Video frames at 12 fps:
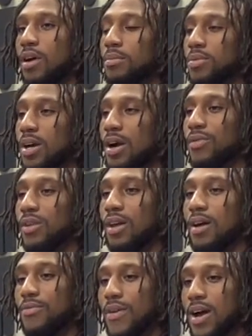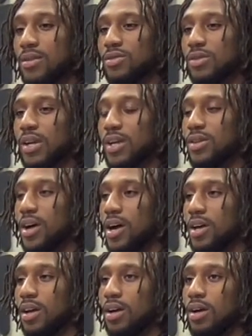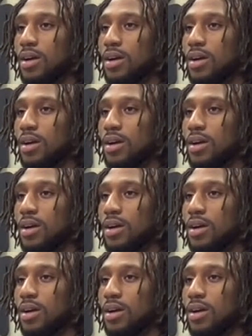I'm recovering a lot faster than they thought.